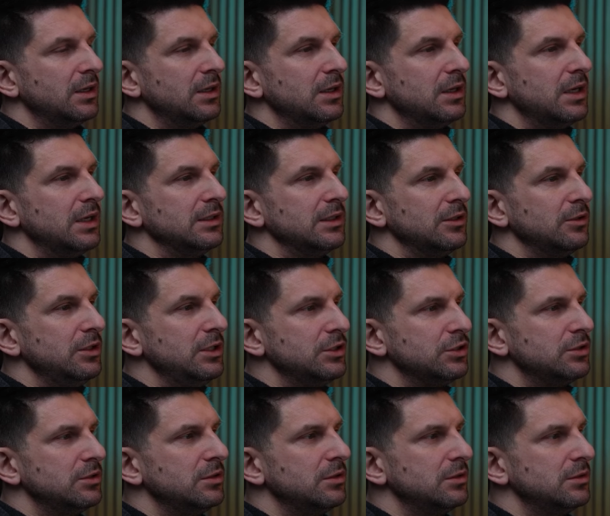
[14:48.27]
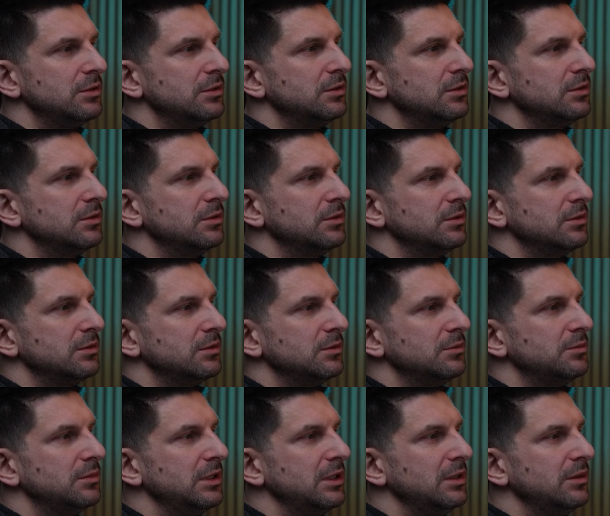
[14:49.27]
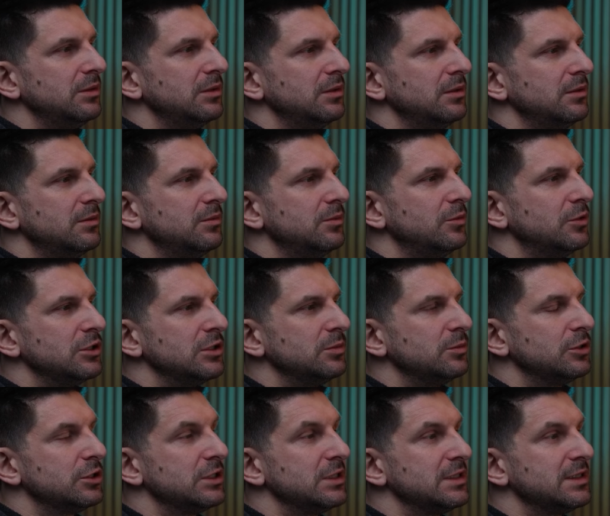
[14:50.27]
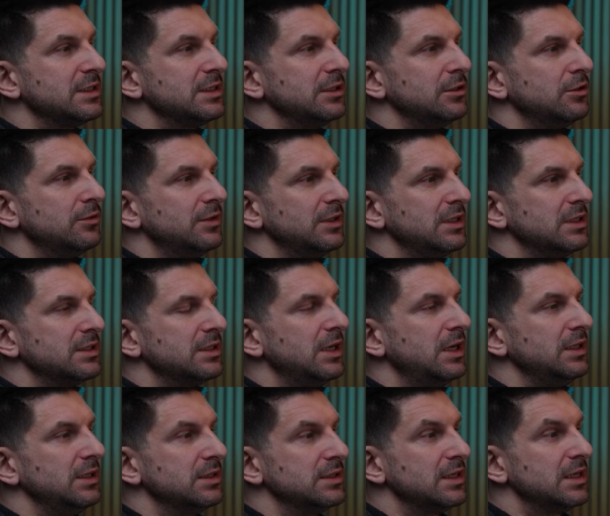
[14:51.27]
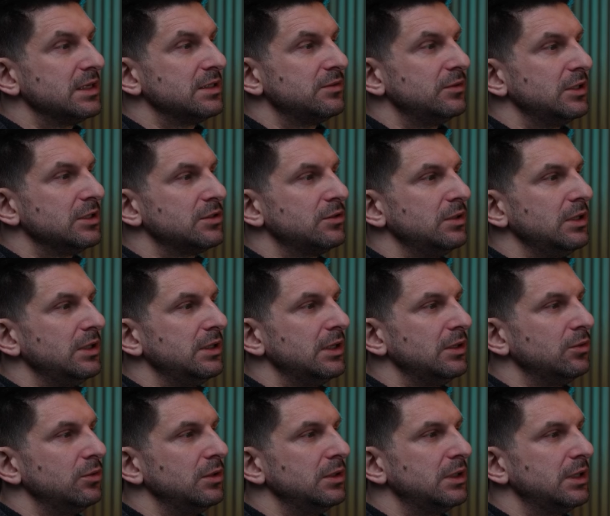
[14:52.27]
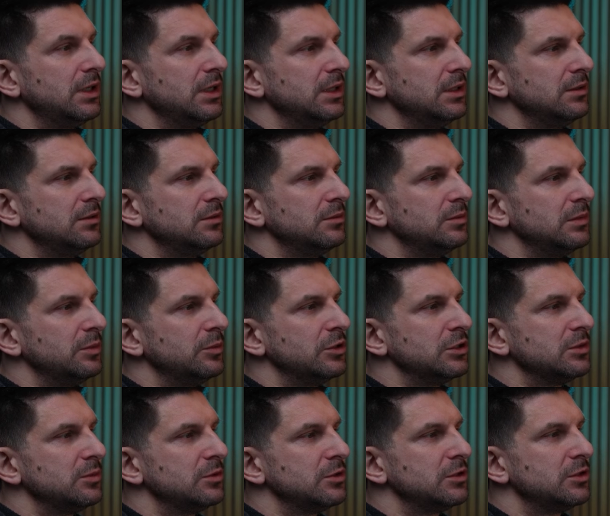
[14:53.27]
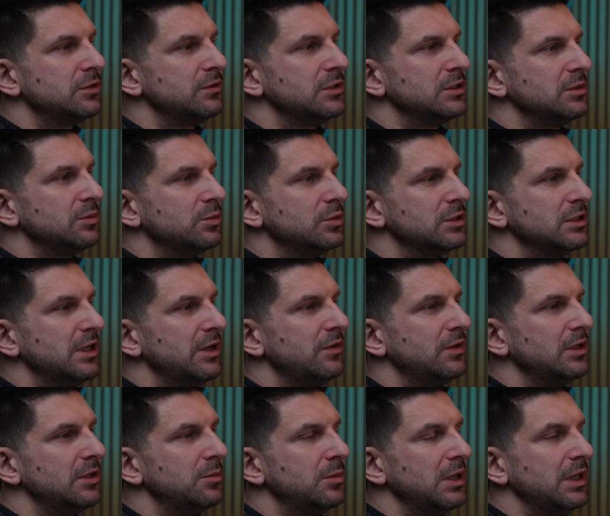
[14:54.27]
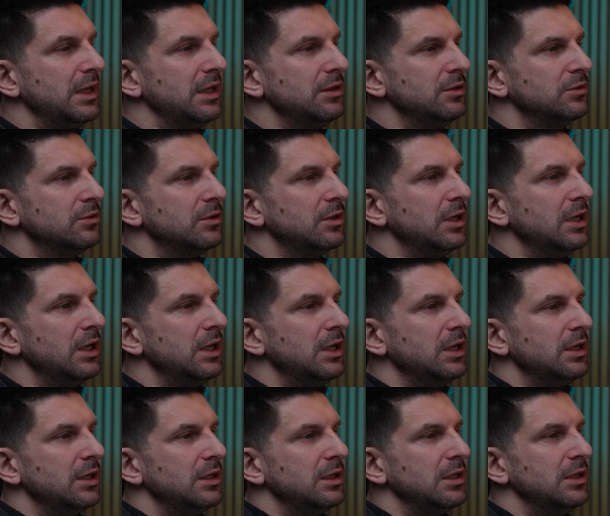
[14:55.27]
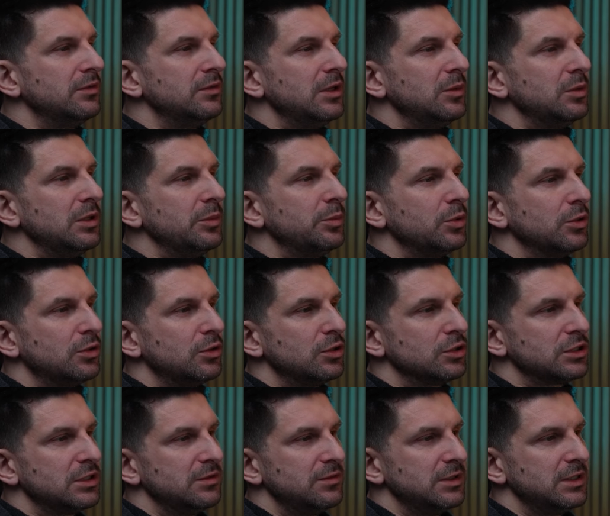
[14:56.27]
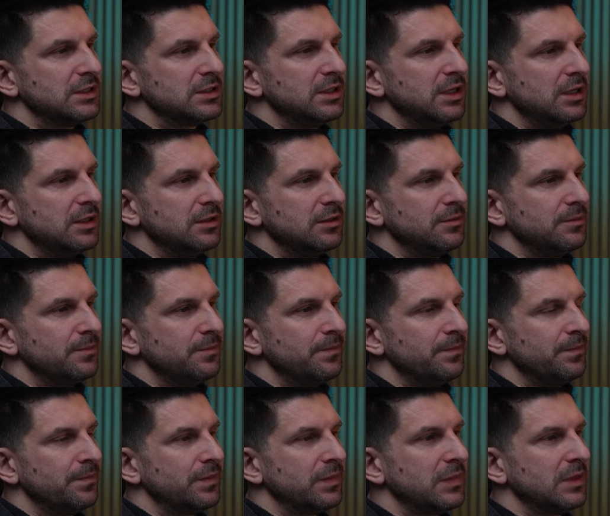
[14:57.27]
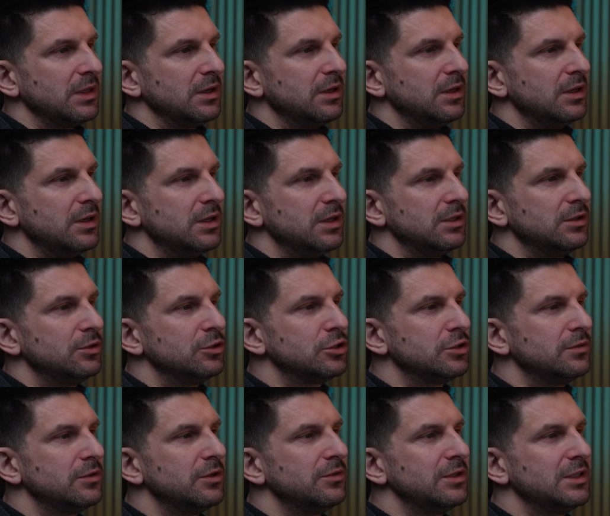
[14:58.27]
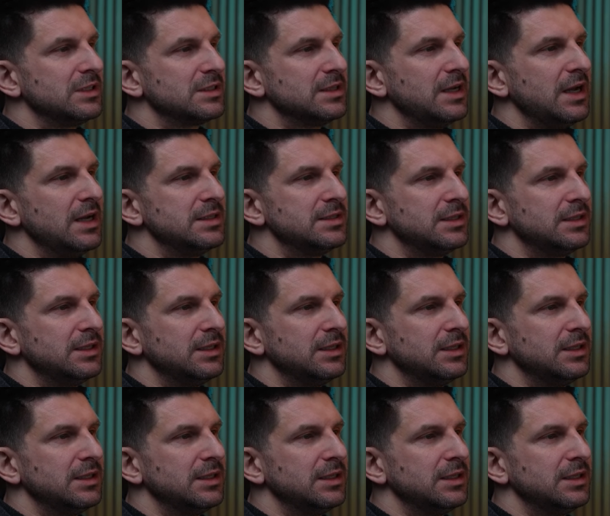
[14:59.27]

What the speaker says: Similarly, we can also adjust the pressure strength. Right now it is set to 0.3. We can set it to a very low value and it will press out gradually. The fact that it presses out in